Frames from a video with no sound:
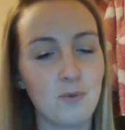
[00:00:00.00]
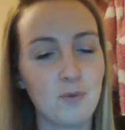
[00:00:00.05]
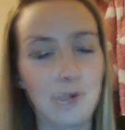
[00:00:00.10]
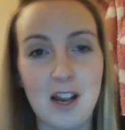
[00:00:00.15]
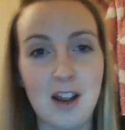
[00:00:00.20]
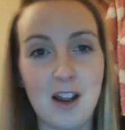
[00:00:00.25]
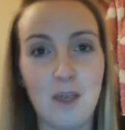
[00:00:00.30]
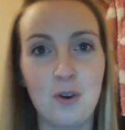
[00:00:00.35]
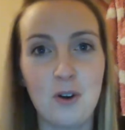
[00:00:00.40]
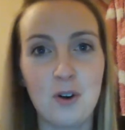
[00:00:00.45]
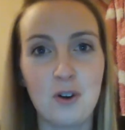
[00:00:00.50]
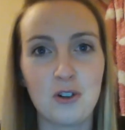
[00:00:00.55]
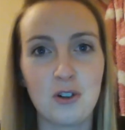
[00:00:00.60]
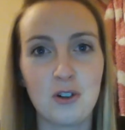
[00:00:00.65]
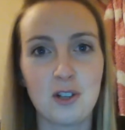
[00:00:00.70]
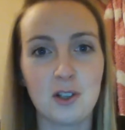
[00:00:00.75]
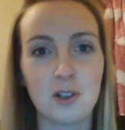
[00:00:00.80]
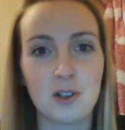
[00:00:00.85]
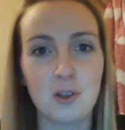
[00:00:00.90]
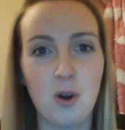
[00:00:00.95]
Ree, if we
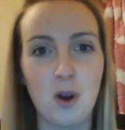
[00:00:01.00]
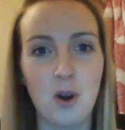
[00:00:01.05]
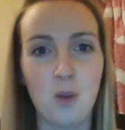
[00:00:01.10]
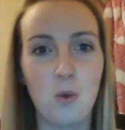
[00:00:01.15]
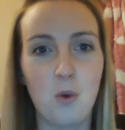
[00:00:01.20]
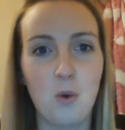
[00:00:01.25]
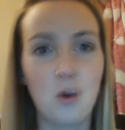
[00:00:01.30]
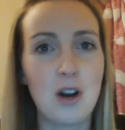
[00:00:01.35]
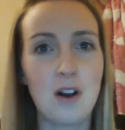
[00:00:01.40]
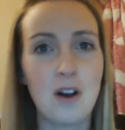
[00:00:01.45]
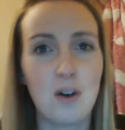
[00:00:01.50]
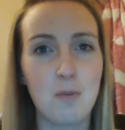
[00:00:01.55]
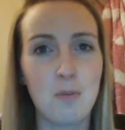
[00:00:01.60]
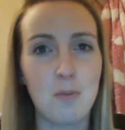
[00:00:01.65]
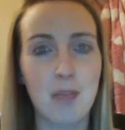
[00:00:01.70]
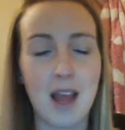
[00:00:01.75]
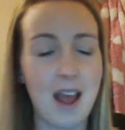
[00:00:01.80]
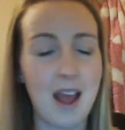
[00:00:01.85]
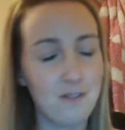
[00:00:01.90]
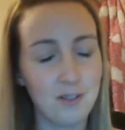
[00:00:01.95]
do this, we'll never
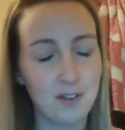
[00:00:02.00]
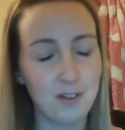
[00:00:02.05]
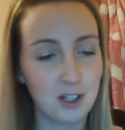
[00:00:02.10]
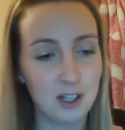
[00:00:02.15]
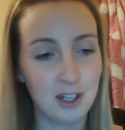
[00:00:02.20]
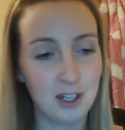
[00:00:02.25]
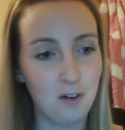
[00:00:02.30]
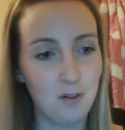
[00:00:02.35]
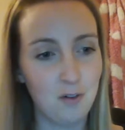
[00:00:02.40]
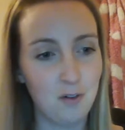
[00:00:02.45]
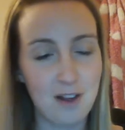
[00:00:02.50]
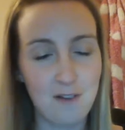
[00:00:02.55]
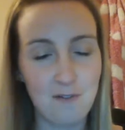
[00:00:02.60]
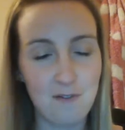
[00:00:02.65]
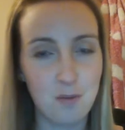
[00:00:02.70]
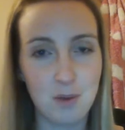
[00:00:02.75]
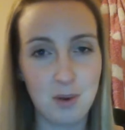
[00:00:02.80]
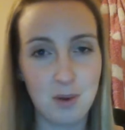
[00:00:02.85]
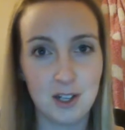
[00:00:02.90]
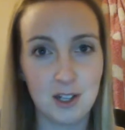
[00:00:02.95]
be effing sick of
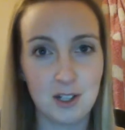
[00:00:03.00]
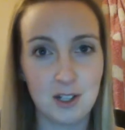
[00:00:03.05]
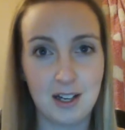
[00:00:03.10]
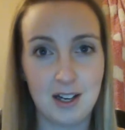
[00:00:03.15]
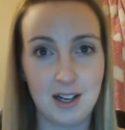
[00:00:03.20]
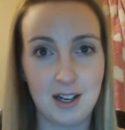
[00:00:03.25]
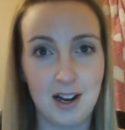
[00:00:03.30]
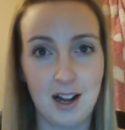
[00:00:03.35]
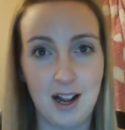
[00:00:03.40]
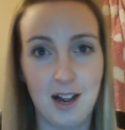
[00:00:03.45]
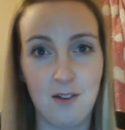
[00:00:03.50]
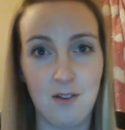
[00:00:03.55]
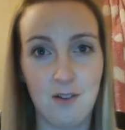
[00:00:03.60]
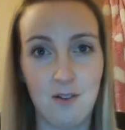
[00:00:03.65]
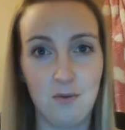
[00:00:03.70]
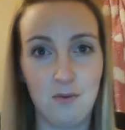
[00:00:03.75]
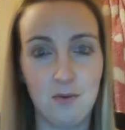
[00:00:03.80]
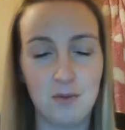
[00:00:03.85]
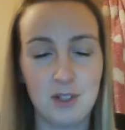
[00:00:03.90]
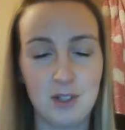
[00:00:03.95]
ever being sick again.
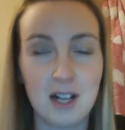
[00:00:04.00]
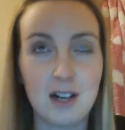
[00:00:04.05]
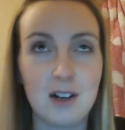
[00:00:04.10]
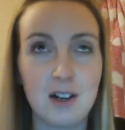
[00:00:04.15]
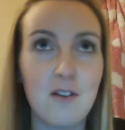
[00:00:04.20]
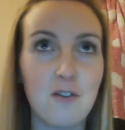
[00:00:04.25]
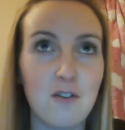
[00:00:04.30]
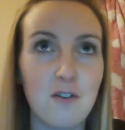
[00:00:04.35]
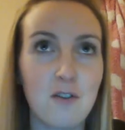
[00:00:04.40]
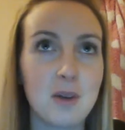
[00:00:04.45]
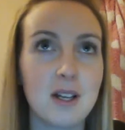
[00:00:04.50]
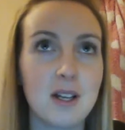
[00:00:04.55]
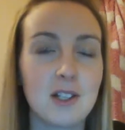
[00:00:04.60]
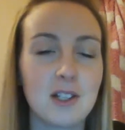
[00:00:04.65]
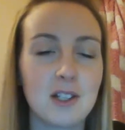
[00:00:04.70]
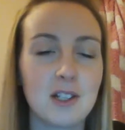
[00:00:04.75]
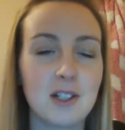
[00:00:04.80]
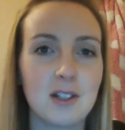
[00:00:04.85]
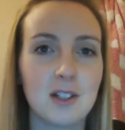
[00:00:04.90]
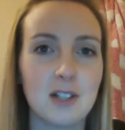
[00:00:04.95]

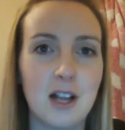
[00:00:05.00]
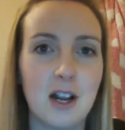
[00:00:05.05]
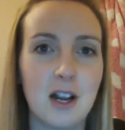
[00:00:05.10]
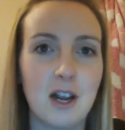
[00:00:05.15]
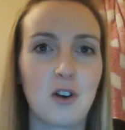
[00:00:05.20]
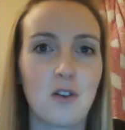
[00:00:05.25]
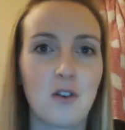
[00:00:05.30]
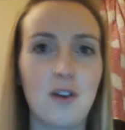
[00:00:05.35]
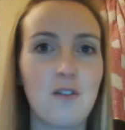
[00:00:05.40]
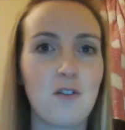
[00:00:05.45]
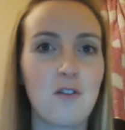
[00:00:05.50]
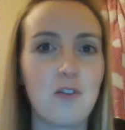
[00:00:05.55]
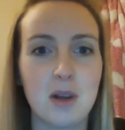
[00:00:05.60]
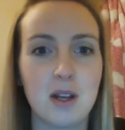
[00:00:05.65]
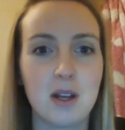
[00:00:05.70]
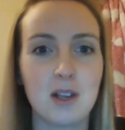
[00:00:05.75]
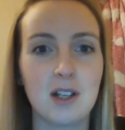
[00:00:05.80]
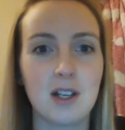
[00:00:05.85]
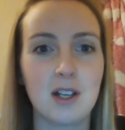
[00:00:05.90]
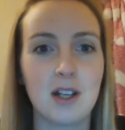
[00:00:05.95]
Scared of ever
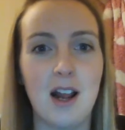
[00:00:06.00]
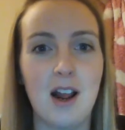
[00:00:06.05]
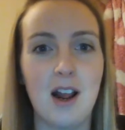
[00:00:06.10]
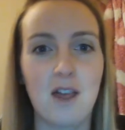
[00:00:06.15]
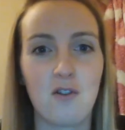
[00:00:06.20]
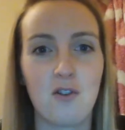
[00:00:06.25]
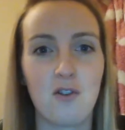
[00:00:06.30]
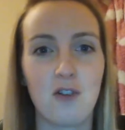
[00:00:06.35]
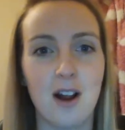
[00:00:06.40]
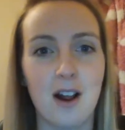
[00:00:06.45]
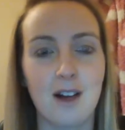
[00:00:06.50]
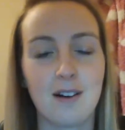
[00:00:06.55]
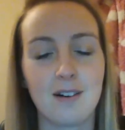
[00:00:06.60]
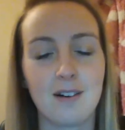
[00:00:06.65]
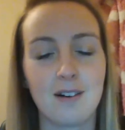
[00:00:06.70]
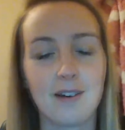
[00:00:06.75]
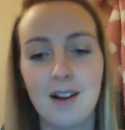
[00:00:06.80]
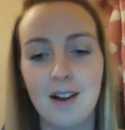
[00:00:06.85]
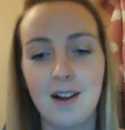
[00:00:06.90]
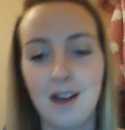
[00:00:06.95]
being sick ever
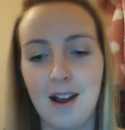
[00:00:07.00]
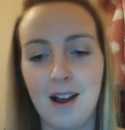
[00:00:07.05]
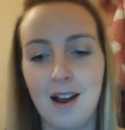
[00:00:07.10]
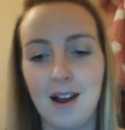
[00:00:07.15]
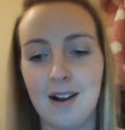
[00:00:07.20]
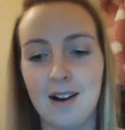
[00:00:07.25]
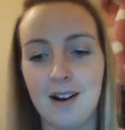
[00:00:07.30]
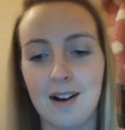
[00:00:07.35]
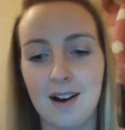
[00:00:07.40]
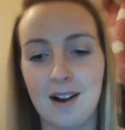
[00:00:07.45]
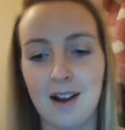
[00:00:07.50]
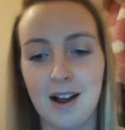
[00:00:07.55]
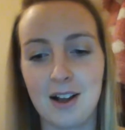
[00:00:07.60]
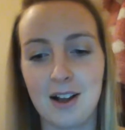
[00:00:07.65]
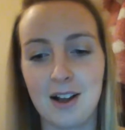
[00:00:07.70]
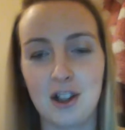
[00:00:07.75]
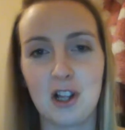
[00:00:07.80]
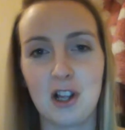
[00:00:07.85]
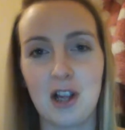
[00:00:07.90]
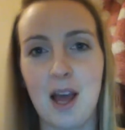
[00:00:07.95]
again. And
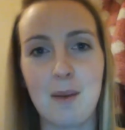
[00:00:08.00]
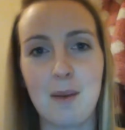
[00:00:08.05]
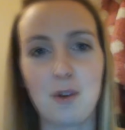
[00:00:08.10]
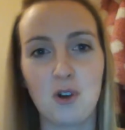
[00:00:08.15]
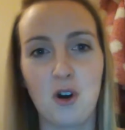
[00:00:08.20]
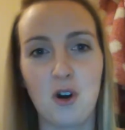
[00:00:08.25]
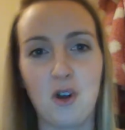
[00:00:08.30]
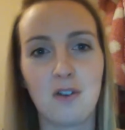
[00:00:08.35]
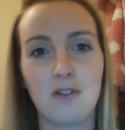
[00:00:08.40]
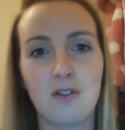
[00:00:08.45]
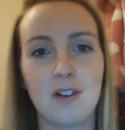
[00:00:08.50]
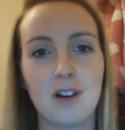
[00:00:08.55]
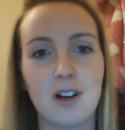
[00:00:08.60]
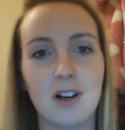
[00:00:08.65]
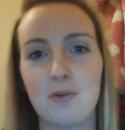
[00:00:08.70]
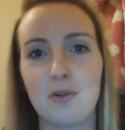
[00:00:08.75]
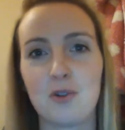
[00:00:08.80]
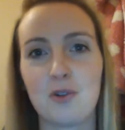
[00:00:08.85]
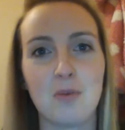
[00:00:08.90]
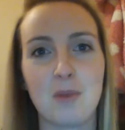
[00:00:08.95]
I just leapt off,
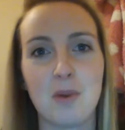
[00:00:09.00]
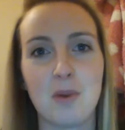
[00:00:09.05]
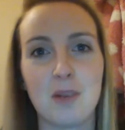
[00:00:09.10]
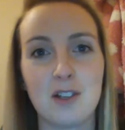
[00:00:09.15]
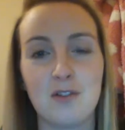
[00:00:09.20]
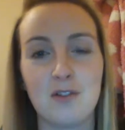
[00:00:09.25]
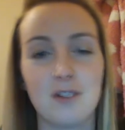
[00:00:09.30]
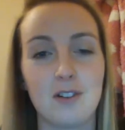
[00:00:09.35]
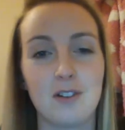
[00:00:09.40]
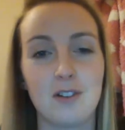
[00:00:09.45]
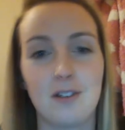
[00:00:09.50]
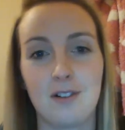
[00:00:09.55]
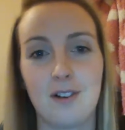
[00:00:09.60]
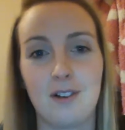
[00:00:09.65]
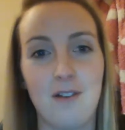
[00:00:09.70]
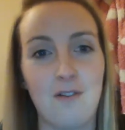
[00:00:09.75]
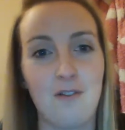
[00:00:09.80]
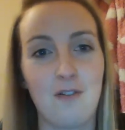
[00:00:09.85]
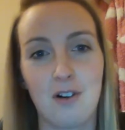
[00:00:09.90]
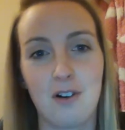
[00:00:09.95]
and it was the best feeling
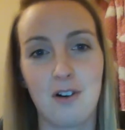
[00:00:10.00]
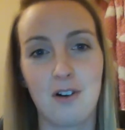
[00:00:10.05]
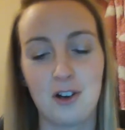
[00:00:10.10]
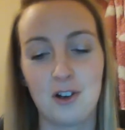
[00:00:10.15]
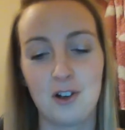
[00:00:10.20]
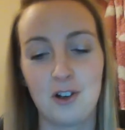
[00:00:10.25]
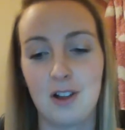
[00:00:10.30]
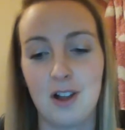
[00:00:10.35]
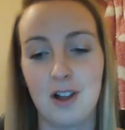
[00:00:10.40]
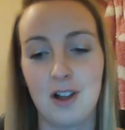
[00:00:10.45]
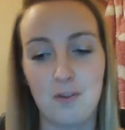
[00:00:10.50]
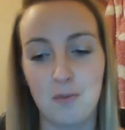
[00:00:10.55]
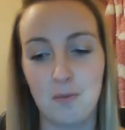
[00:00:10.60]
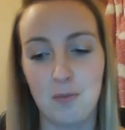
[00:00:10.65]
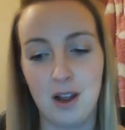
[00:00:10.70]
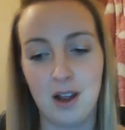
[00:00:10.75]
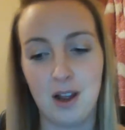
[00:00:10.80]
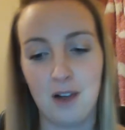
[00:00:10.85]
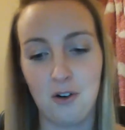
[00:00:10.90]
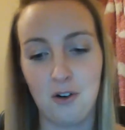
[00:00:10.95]
ever. I just laughed
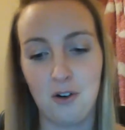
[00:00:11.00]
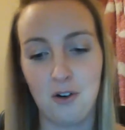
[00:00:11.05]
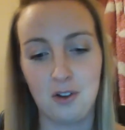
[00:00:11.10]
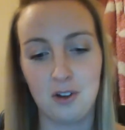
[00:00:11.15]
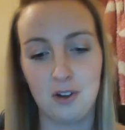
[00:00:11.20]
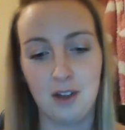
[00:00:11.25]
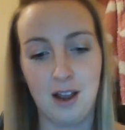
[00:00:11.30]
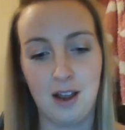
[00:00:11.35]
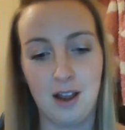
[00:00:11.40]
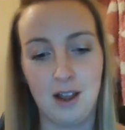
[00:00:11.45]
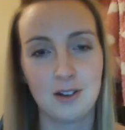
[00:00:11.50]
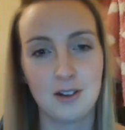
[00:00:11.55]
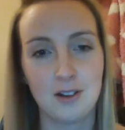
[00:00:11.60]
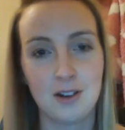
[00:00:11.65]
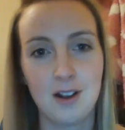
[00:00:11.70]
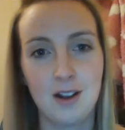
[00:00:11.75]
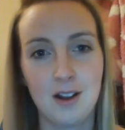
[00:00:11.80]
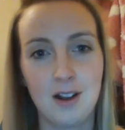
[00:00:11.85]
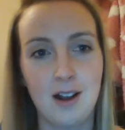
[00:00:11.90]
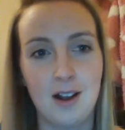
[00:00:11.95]
my head off at the end,
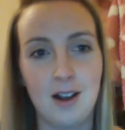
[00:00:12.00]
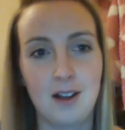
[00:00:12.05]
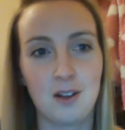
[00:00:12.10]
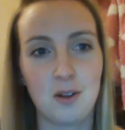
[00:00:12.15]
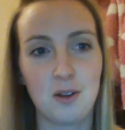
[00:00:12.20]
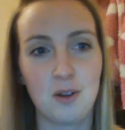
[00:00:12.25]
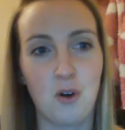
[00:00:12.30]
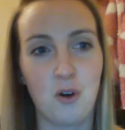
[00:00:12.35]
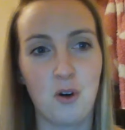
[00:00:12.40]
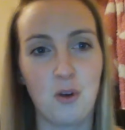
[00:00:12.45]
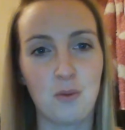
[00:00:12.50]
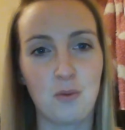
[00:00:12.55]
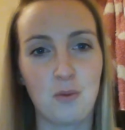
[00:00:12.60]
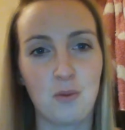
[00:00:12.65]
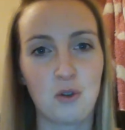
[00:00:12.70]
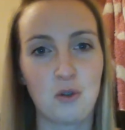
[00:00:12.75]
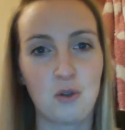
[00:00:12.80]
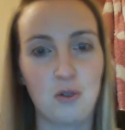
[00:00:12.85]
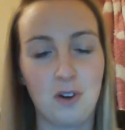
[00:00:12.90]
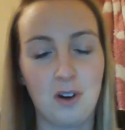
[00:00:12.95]
and at the bottom it
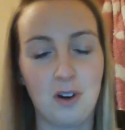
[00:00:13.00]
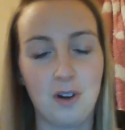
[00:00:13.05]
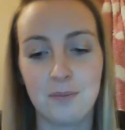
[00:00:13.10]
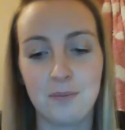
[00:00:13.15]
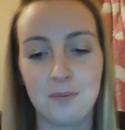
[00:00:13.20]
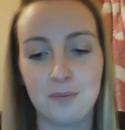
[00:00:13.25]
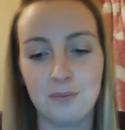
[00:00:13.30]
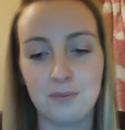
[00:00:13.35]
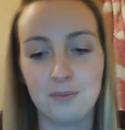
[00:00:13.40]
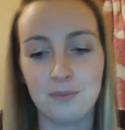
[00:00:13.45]
was so funny.